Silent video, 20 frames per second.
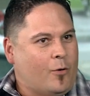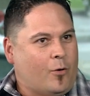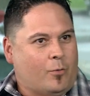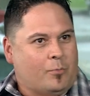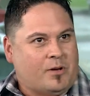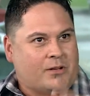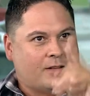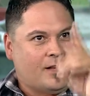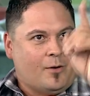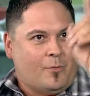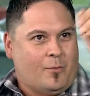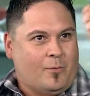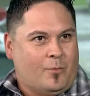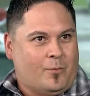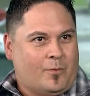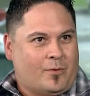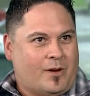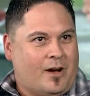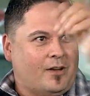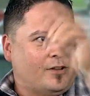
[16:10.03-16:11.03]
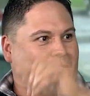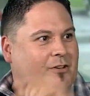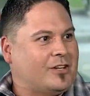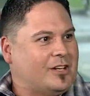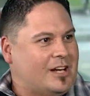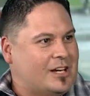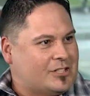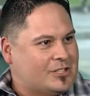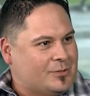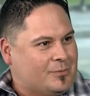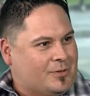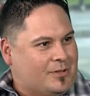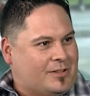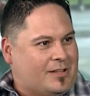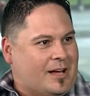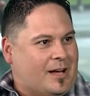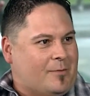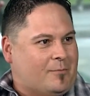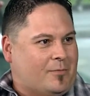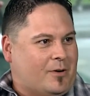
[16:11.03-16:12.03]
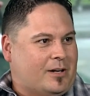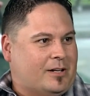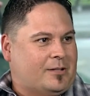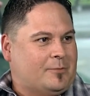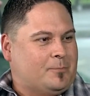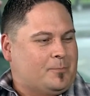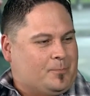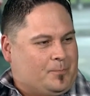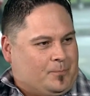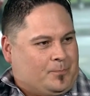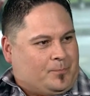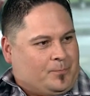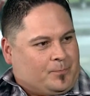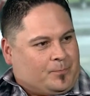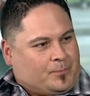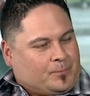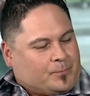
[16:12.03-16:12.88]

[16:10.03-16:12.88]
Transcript: or important. Make that other connection with them, right? Yeah, so